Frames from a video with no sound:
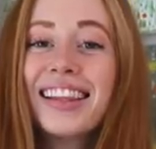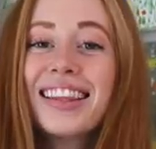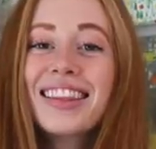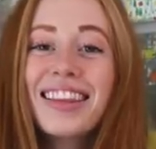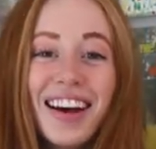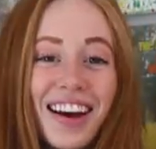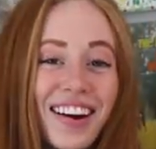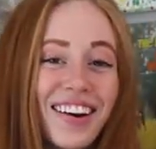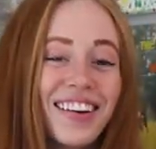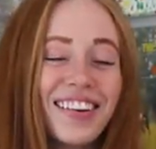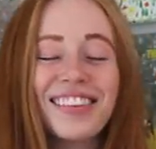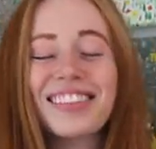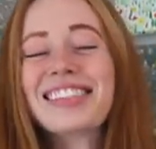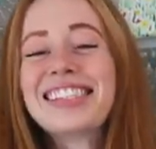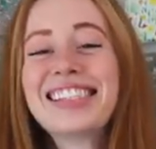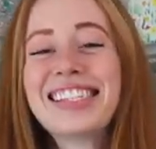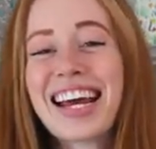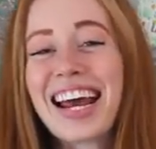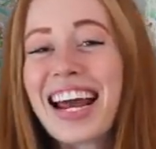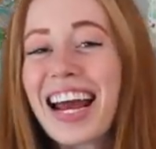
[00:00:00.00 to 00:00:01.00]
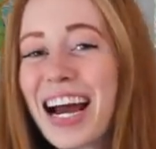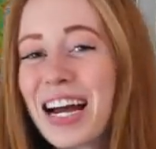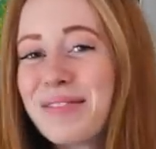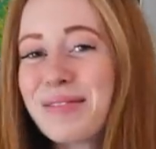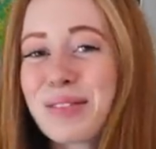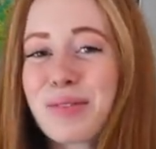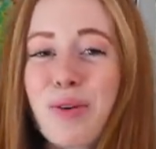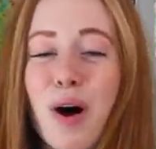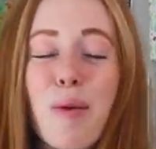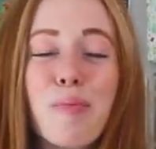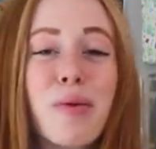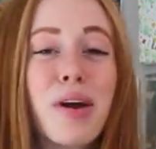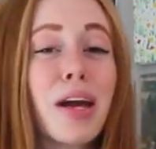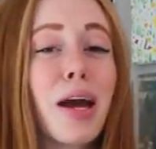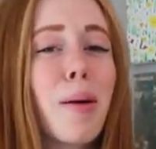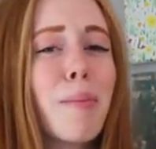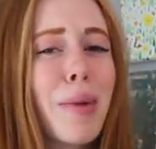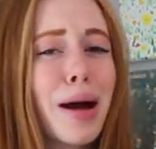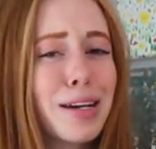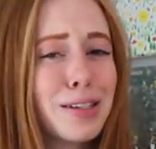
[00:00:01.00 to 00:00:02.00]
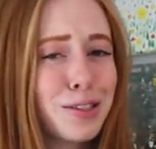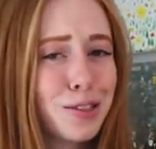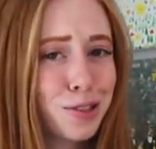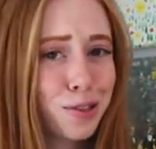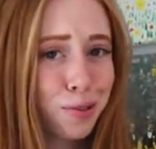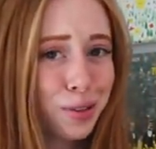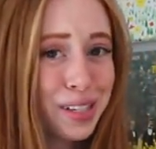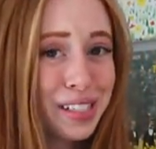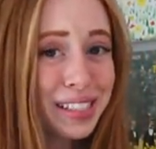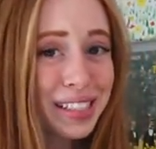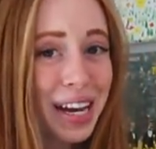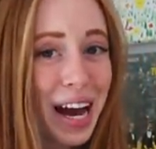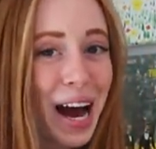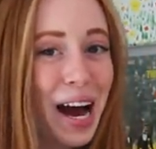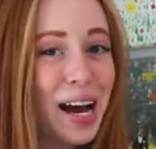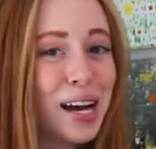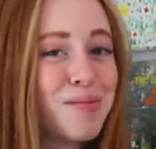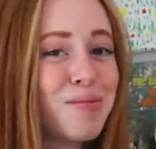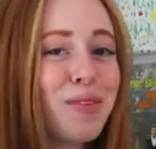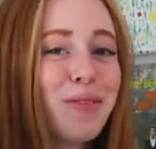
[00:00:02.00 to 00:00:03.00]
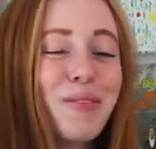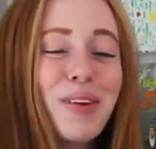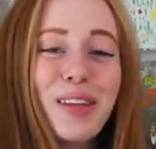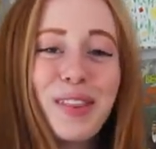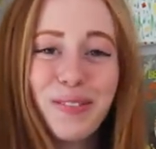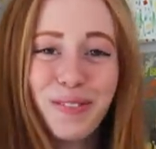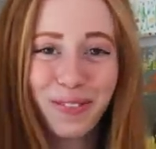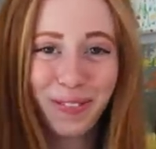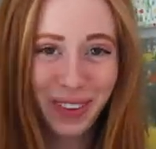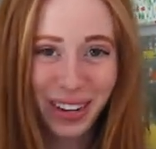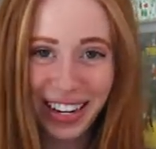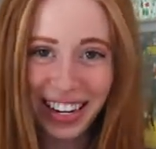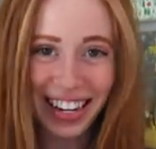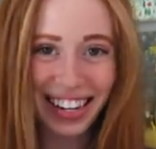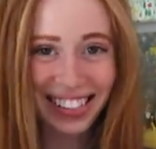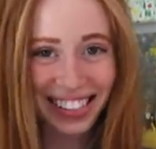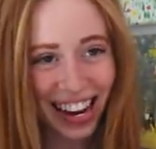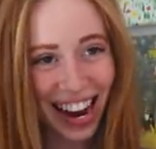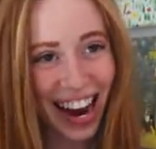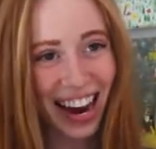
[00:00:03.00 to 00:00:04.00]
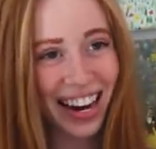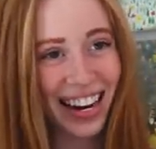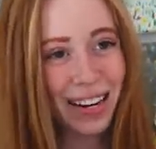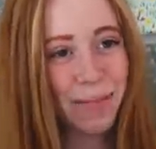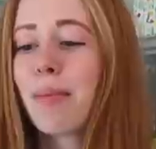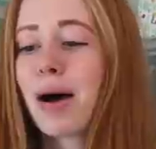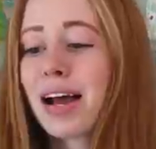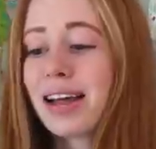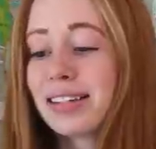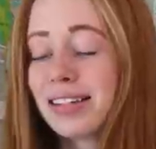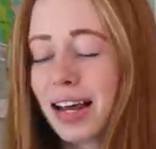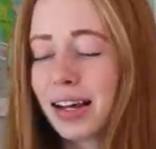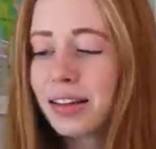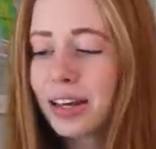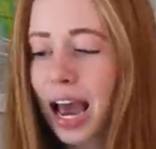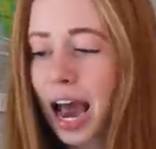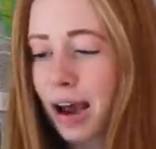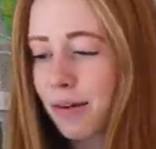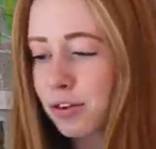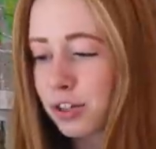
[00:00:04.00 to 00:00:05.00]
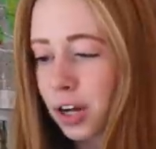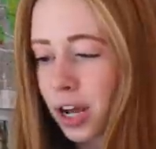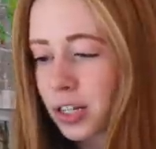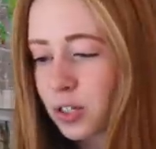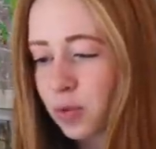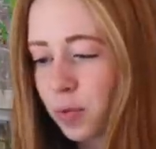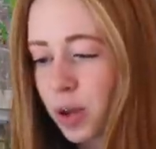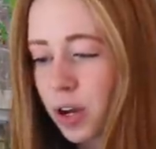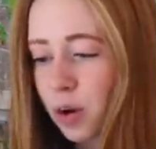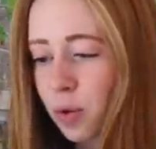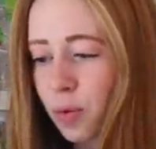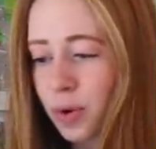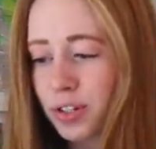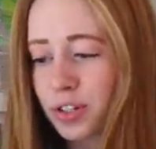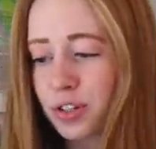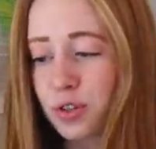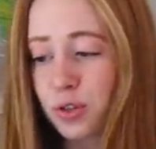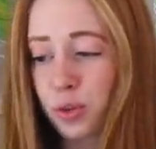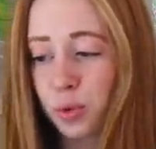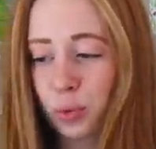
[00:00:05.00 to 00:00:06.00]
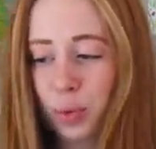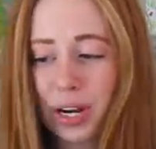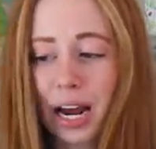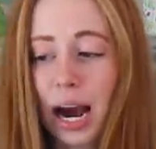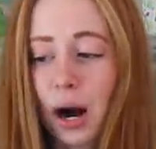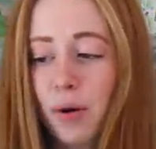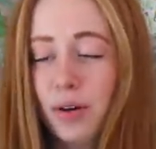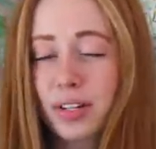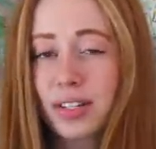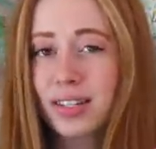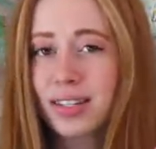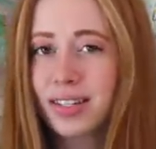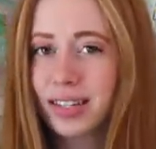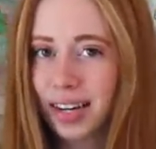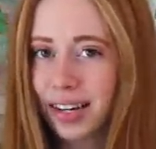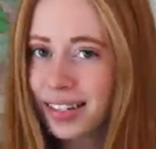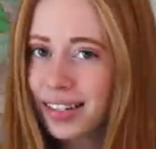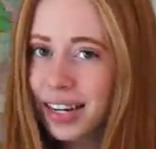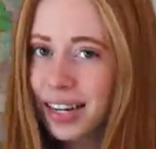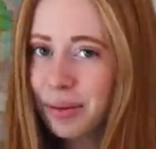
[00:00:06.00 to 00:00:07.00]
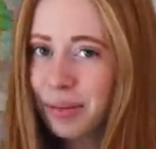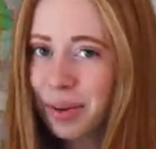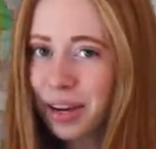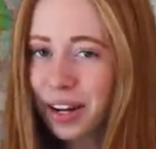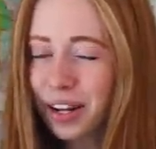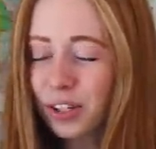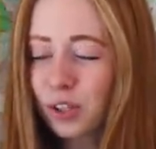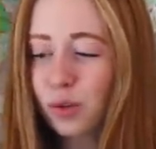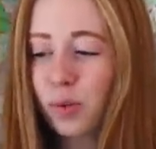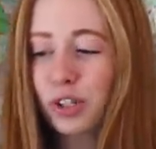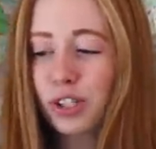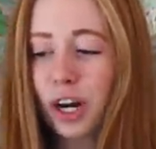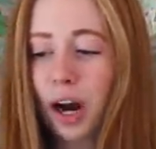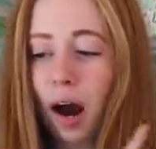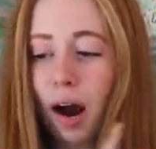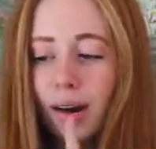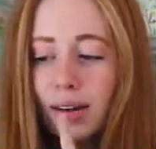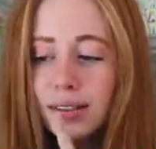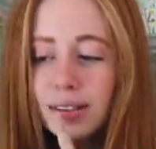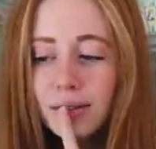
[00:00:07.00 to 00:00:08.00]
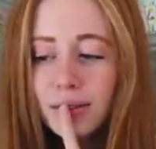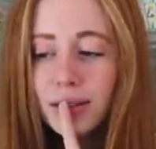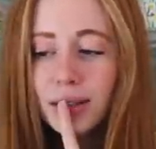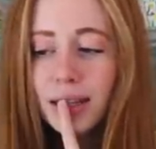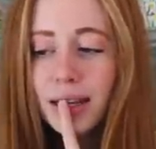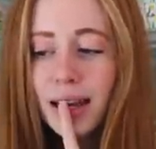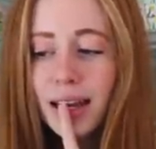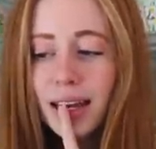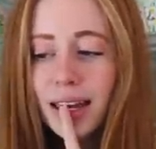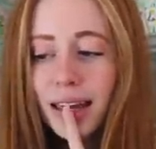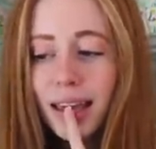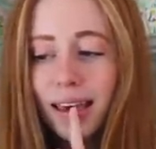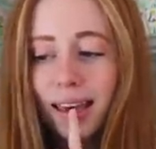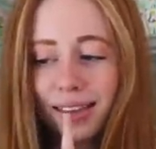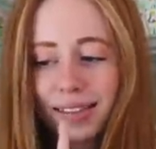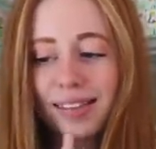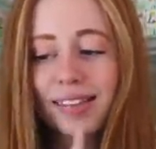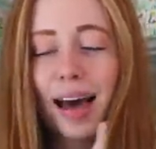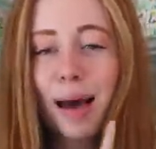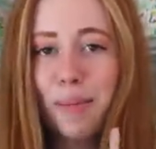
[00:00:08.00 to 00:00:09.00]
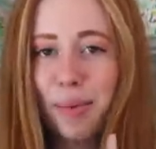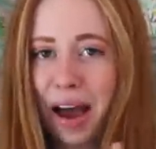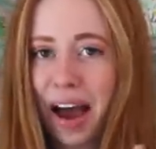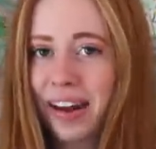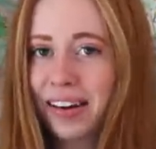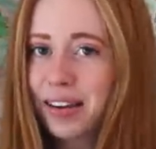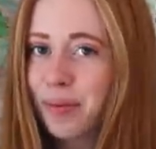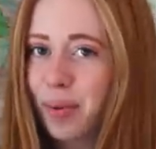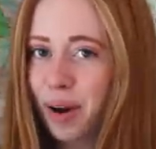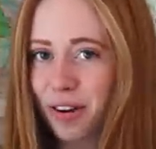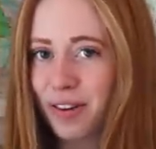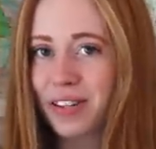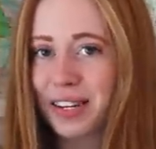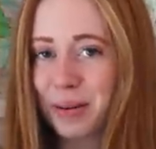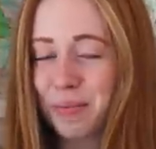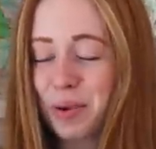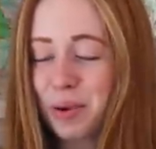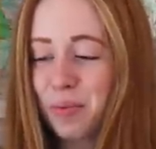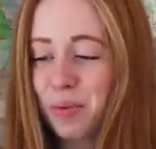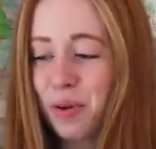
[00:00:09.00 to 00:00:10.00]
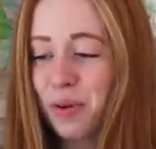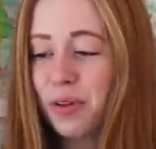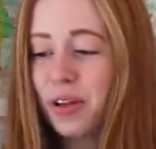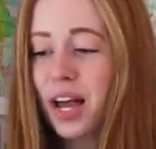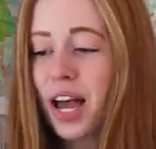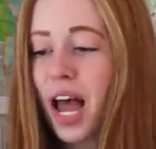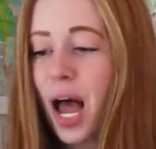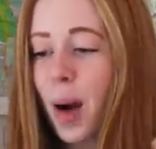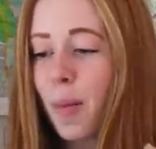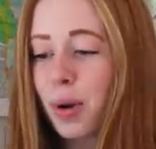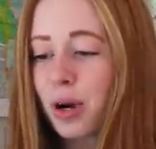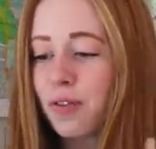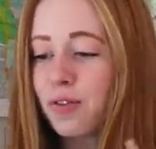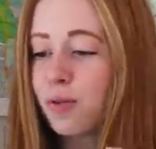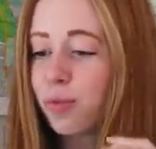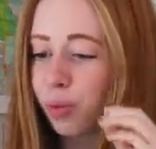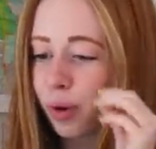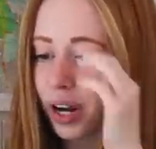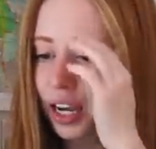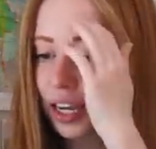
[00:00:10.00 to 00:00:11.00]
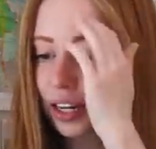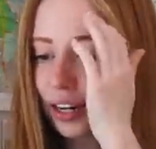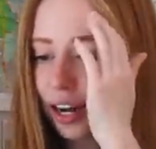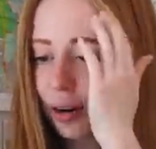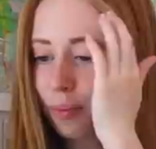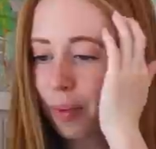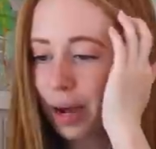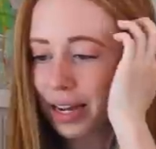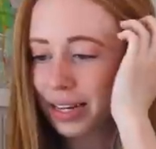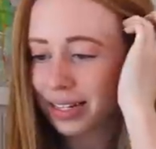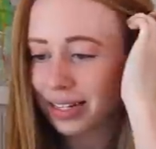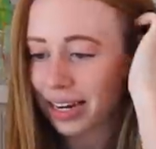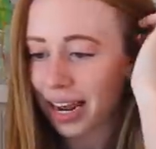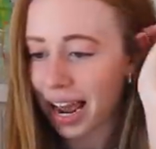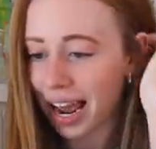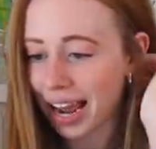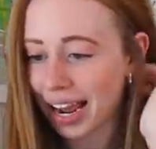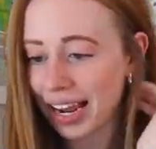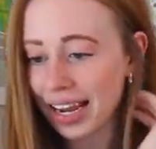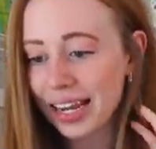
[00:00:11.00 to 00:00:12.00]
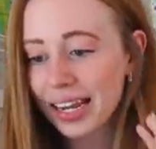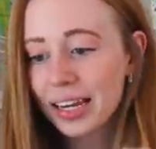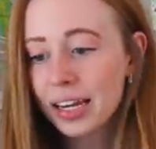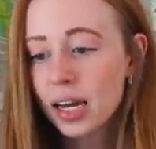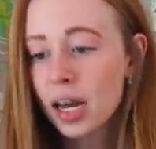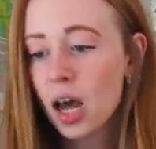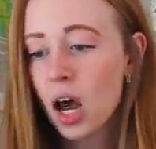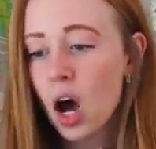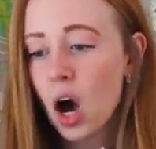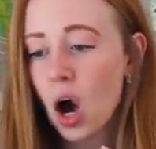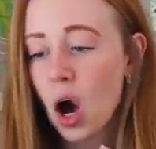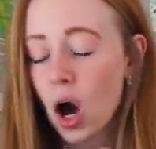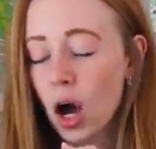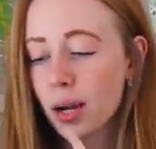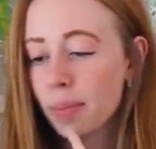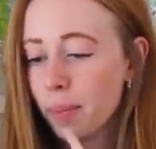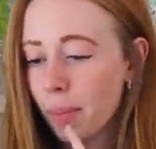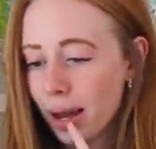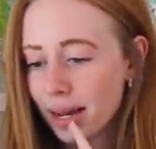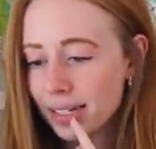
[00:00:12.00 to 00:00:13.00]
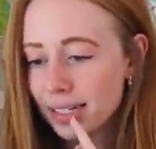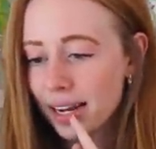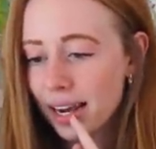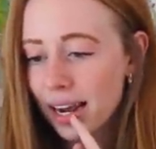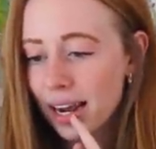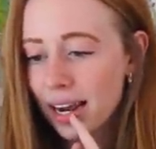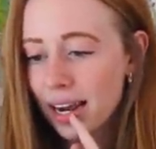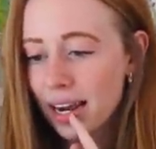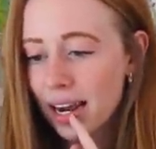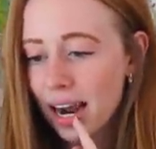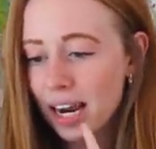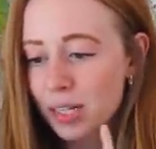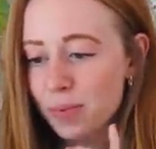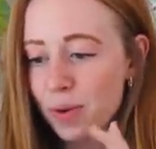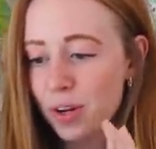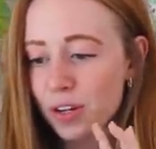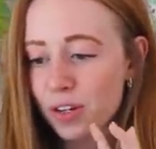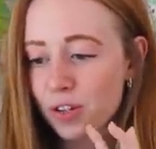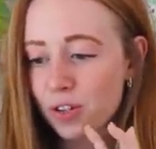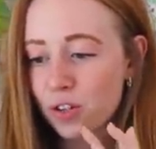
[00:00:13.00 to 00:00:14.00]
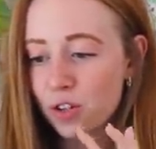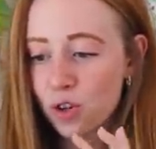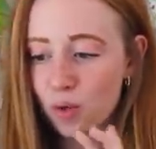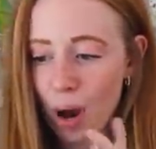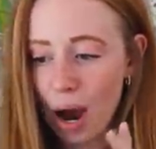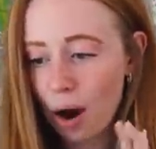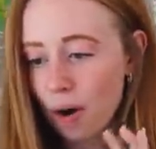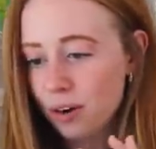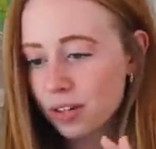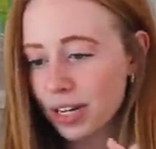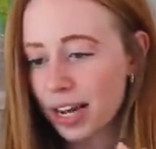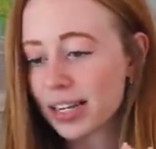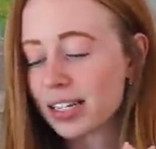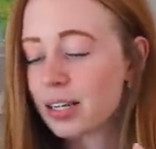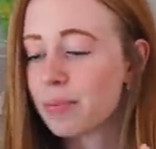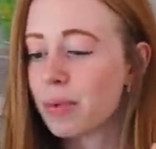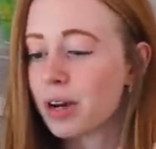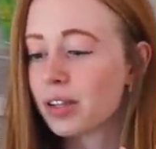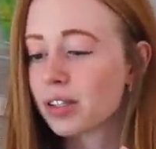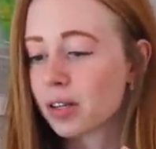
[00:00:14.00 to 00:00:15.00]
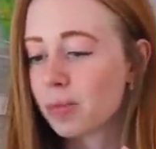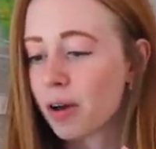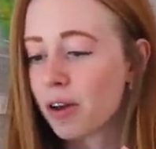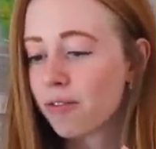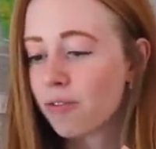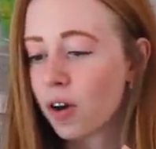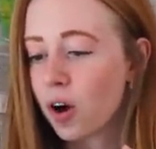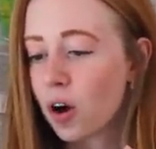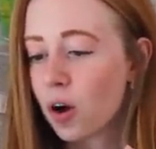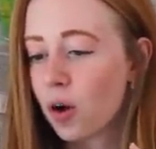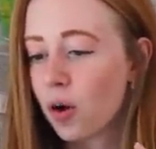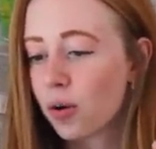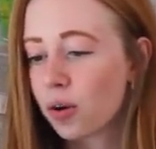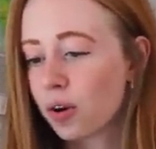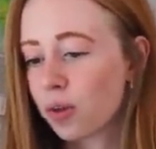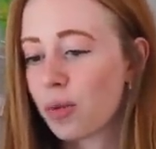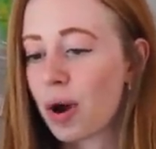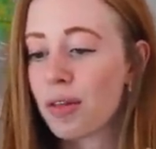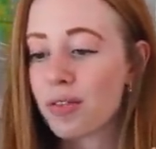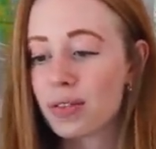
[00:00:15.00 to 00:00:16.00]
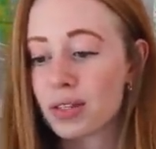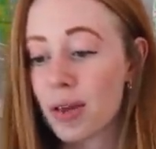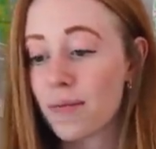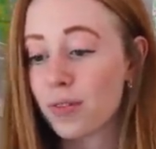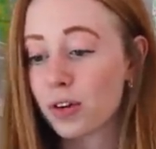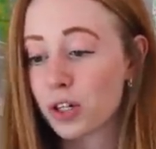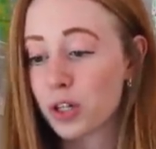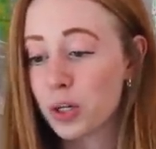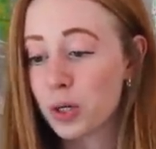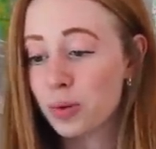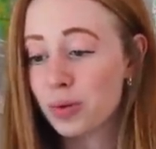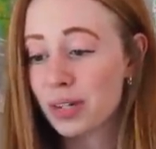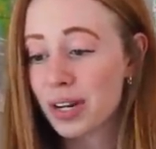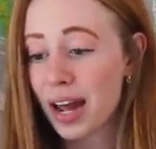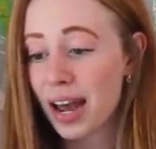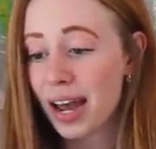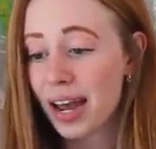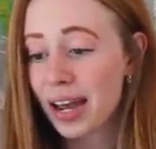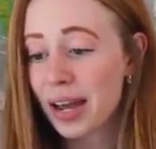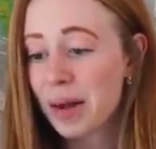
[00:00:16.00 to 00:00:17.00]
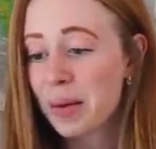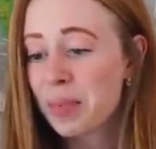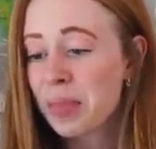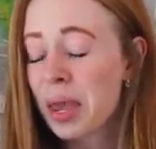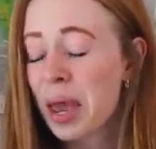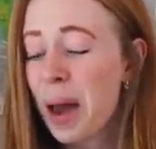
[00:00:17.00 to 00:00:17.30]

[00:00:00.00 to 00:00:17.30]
Hello! Today I'm swapping my screen time with reading time. My daily average last week was 3 hours and 16 minutes, which I honestly feel like isn't that bad compared to some people. But if you break it down by day, on Monday I spent 2 hours, 18 minutes on my phone, around the same for Tuesday.